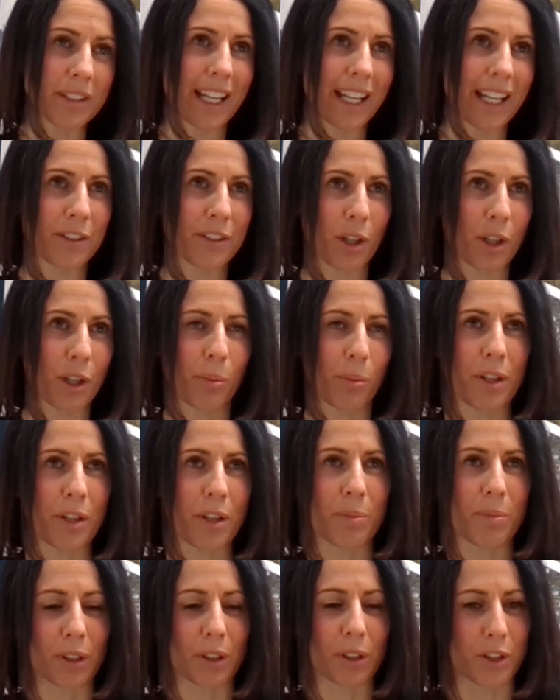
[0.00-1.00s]
I guess, our
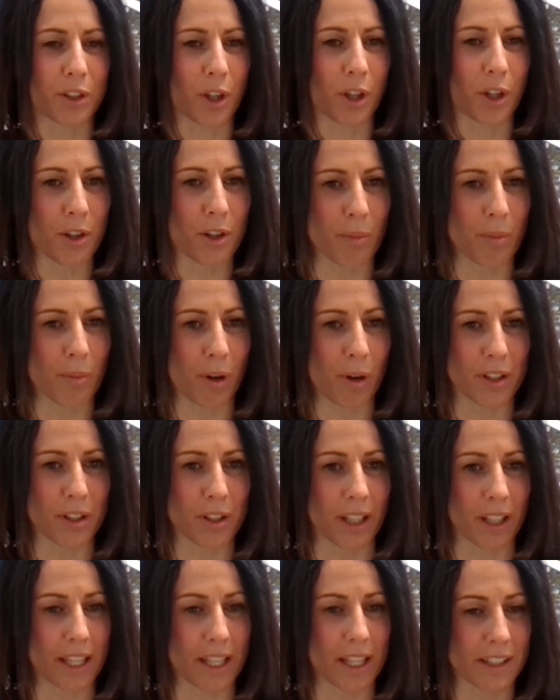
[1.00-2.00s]
principal in charge,
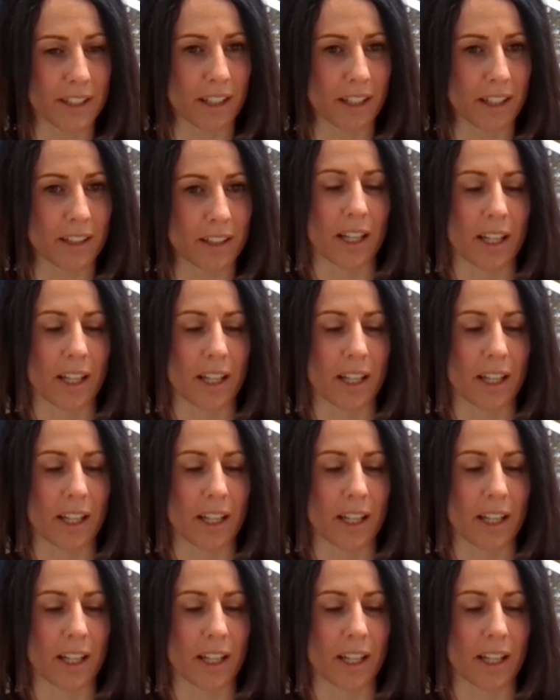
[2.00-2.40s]
Martin Lensink.